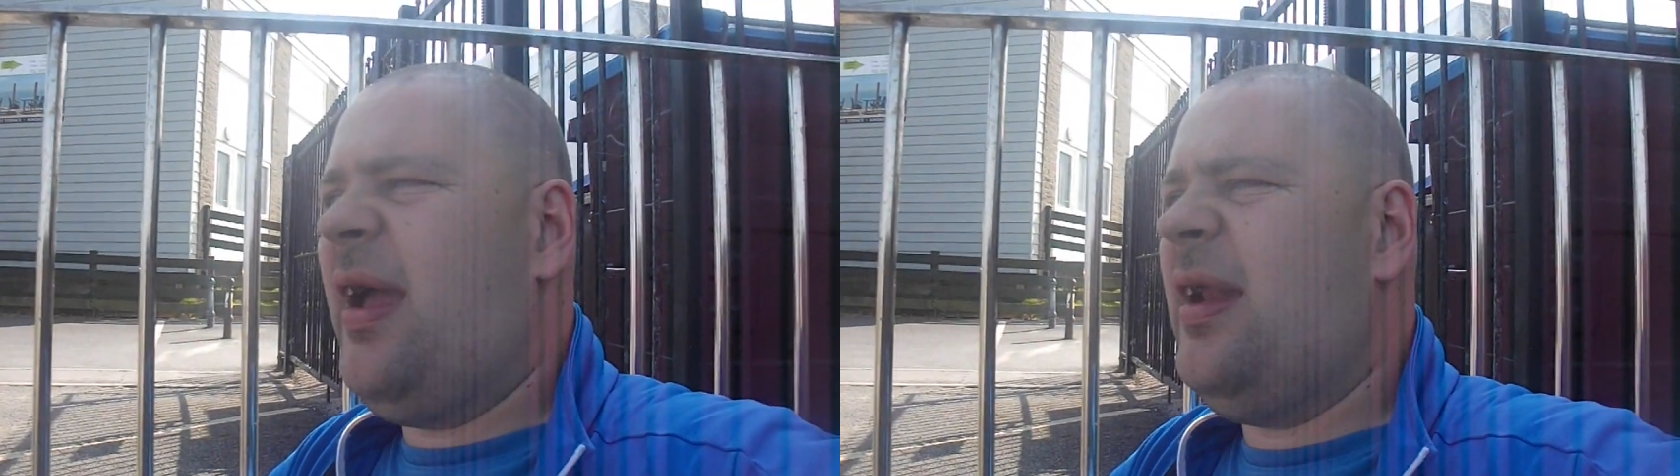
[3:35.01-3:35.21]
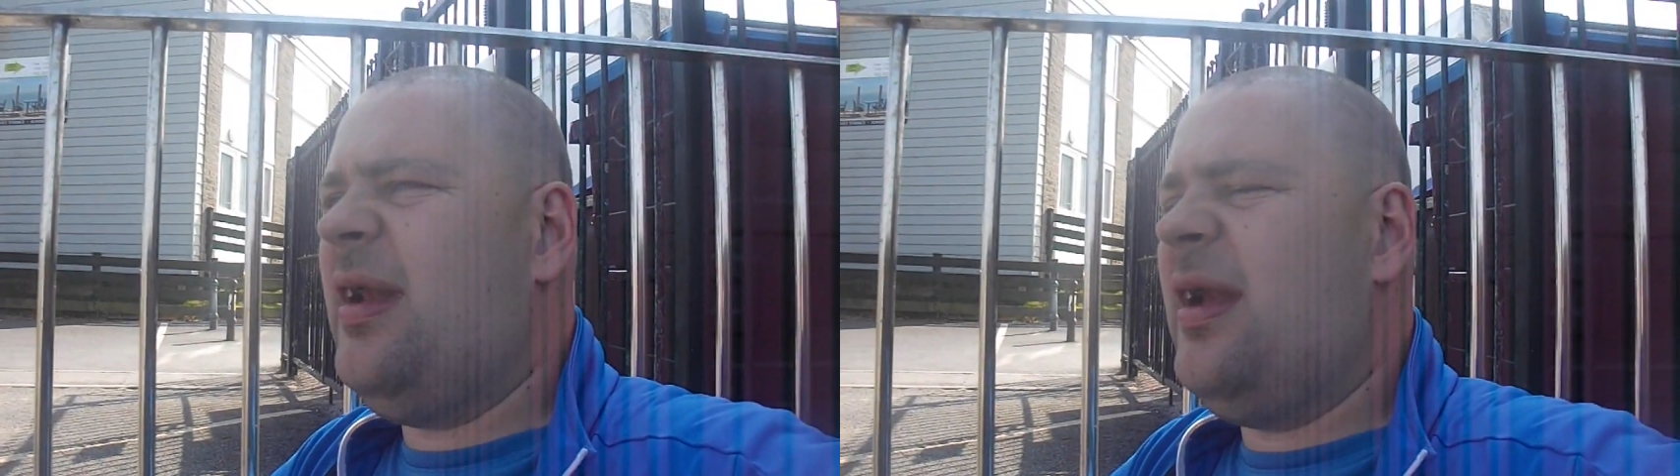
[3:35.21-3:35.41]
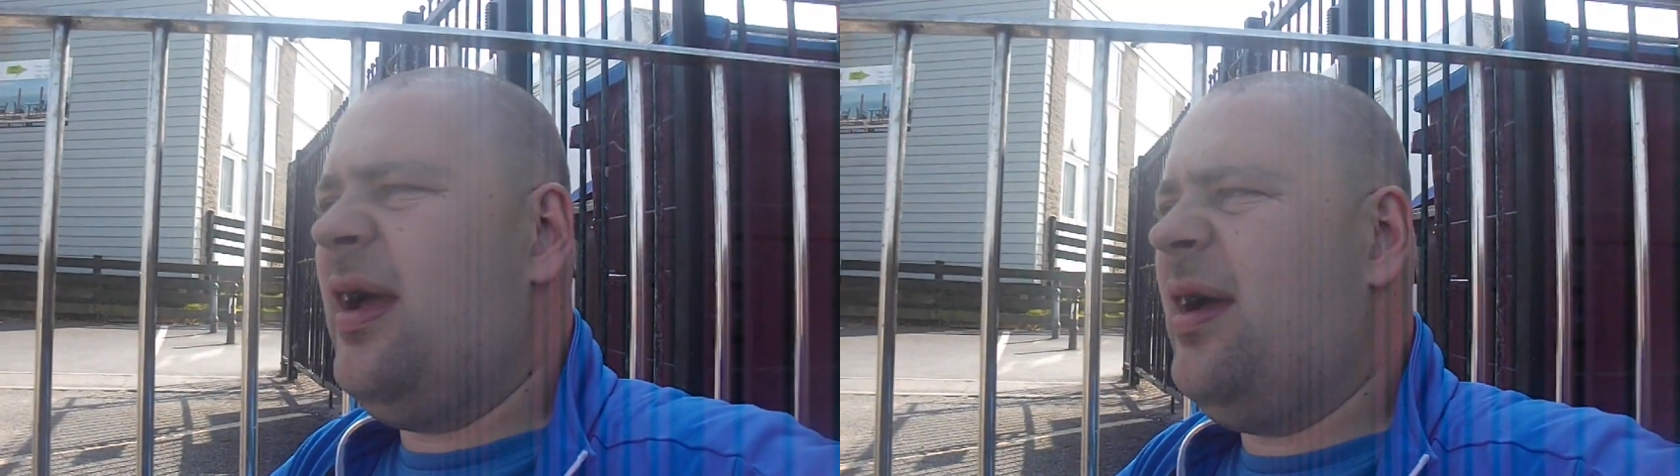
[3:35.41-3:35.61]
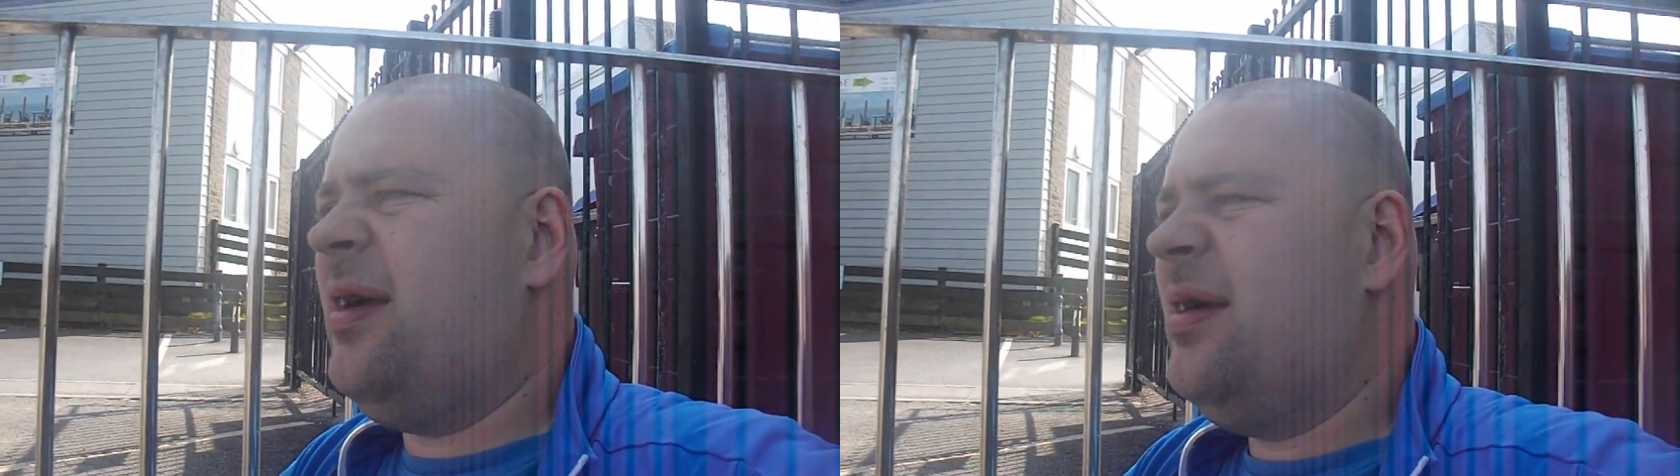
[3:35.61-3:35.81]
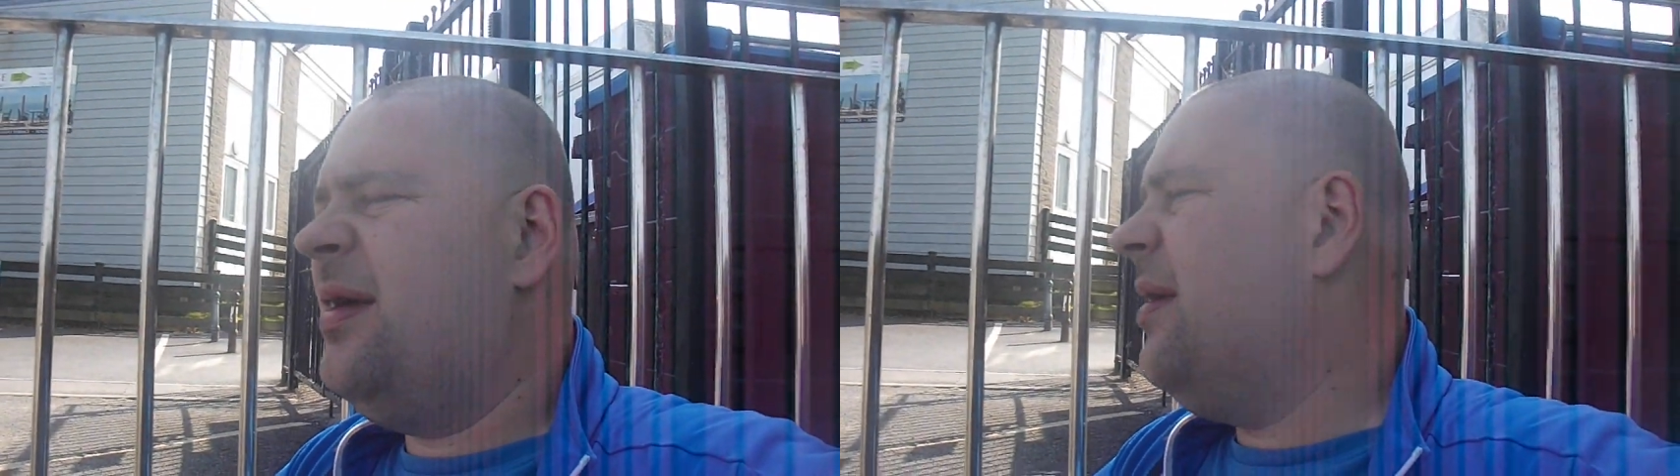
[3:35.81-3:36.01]
and
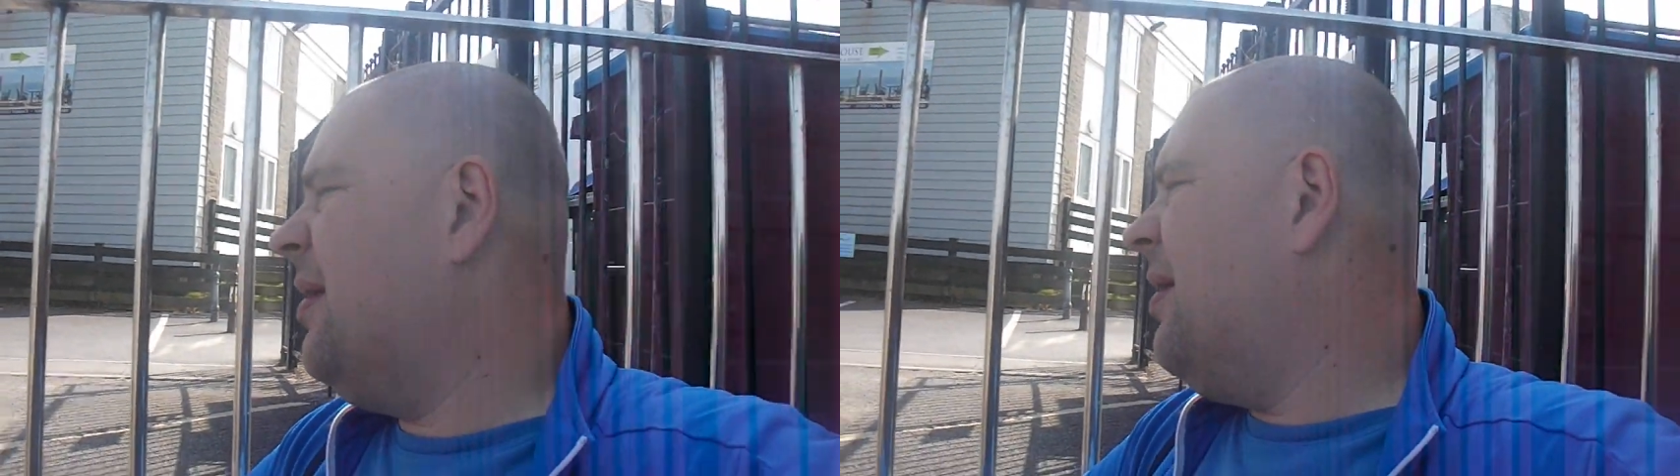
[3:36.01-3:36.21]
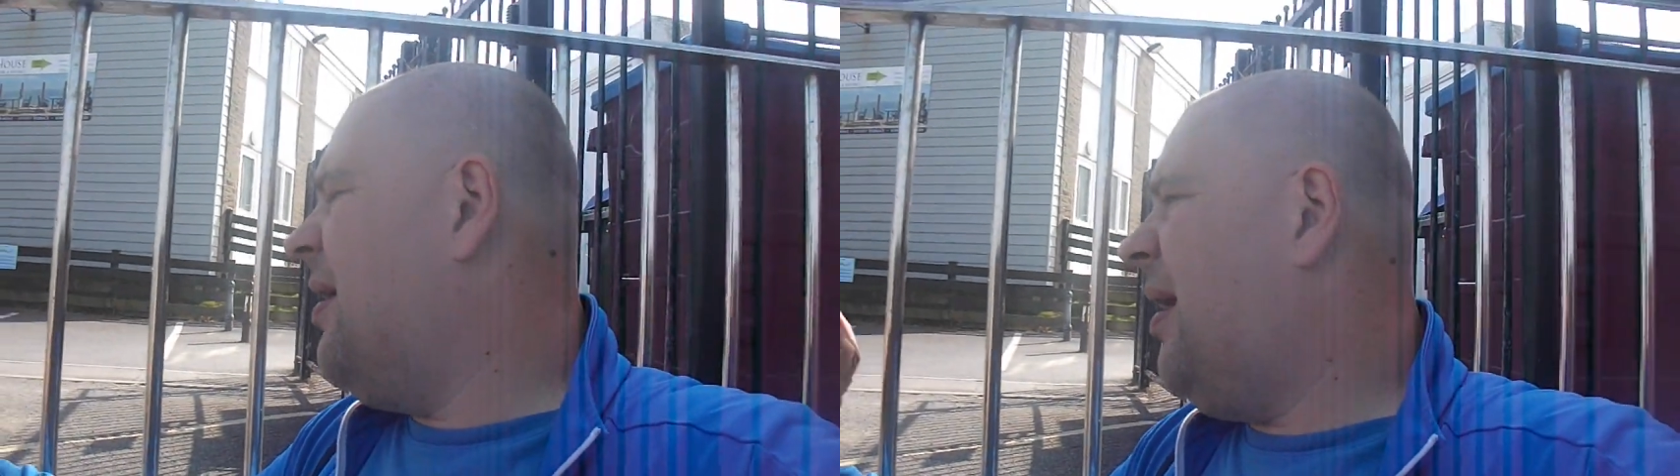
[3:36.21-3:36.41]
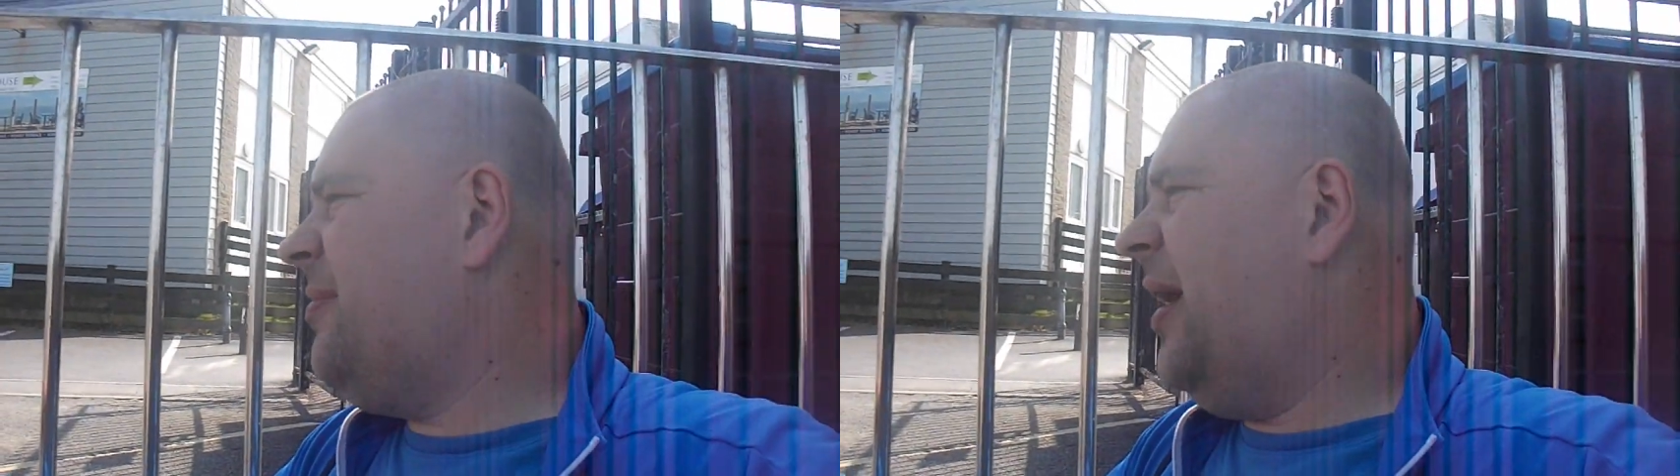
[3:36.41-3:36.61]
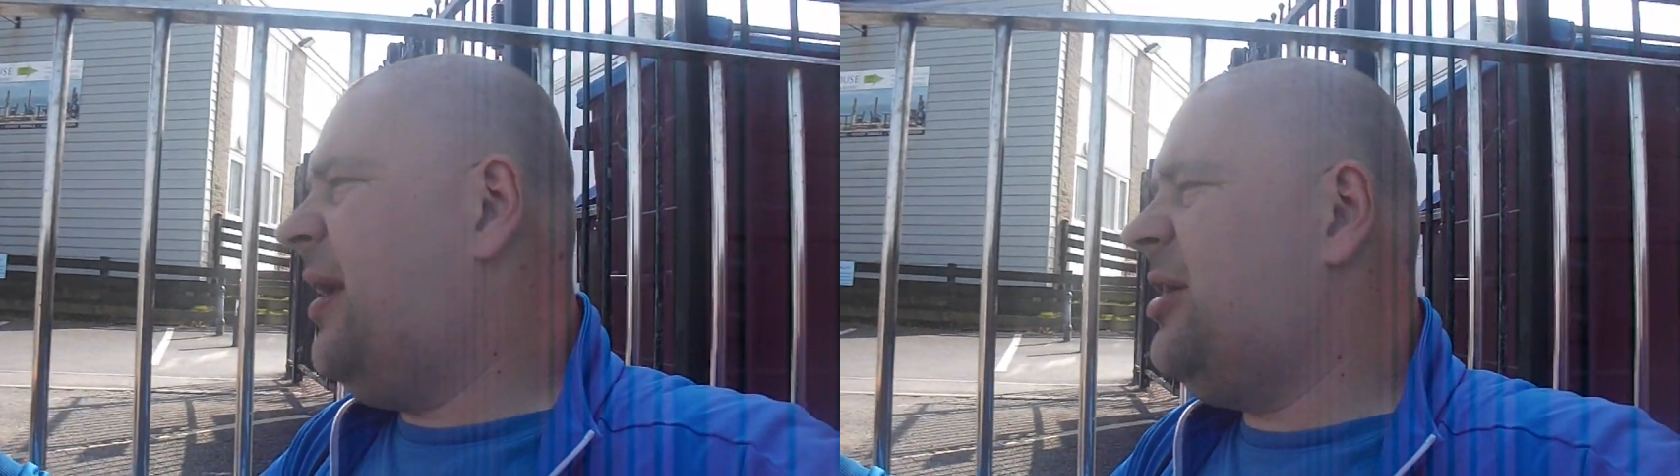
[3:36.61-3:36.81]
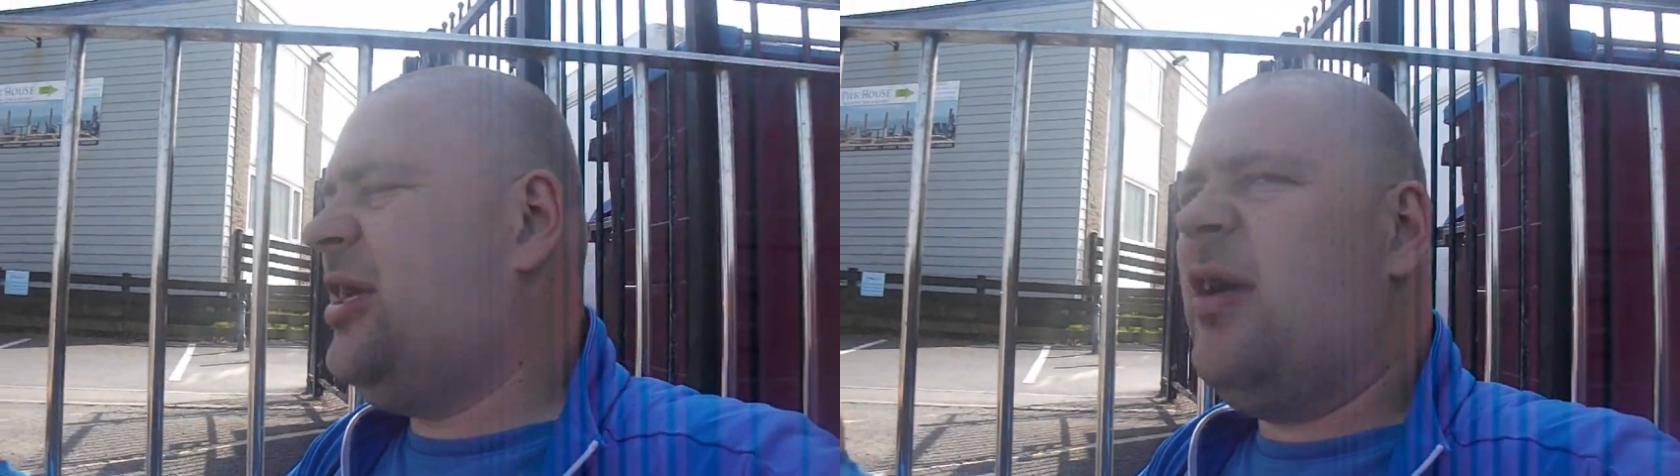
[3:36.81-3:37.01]
I'm
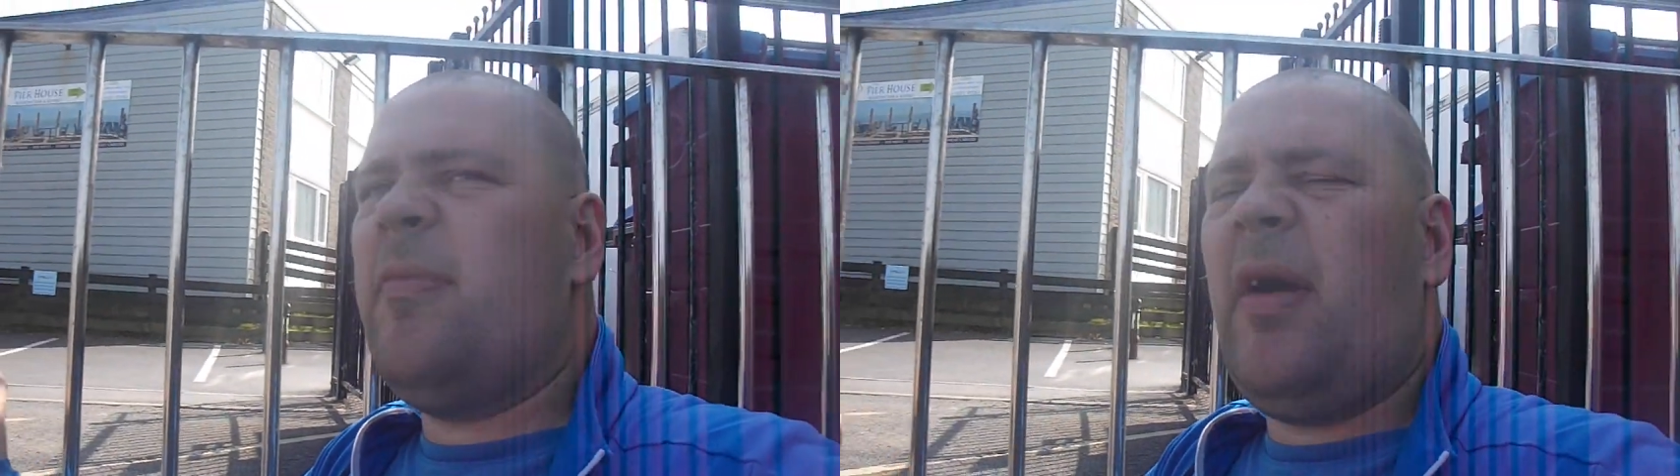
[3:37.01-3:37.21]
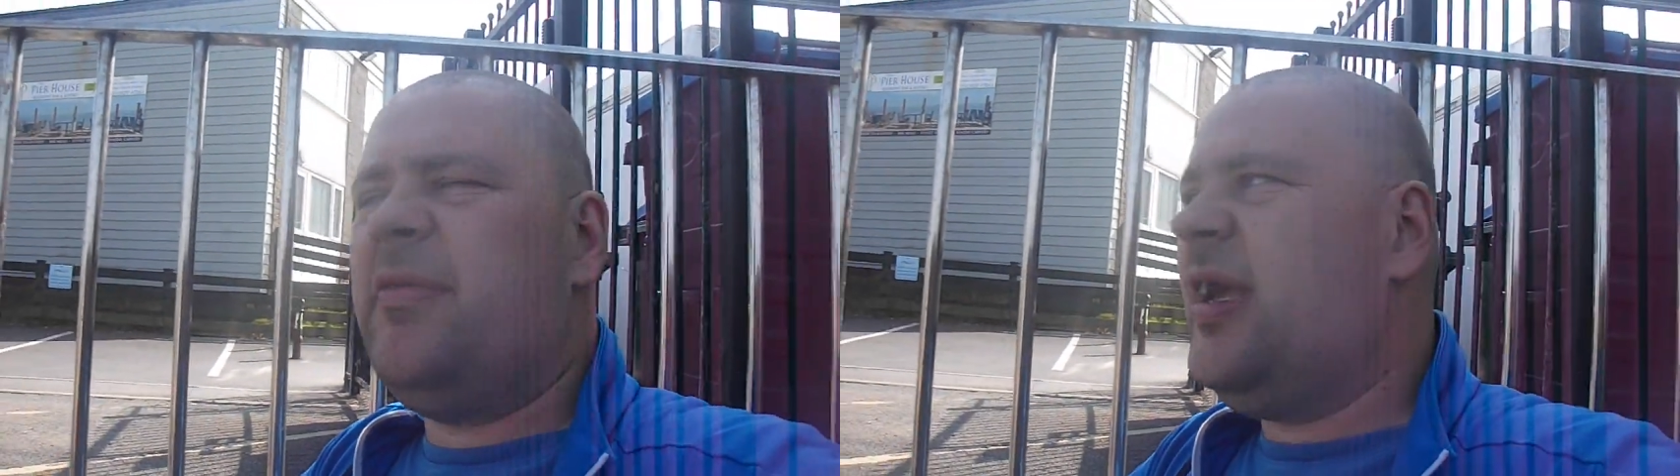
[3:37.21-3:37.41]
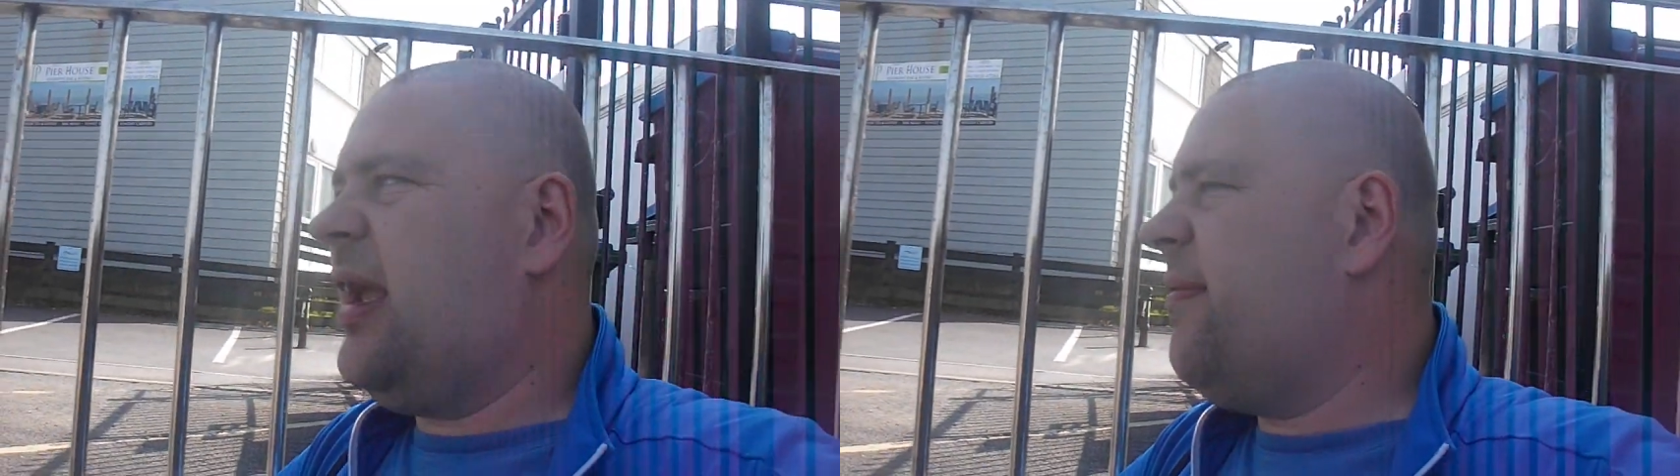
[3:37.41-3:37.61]
taking shelter, mate, I'm taking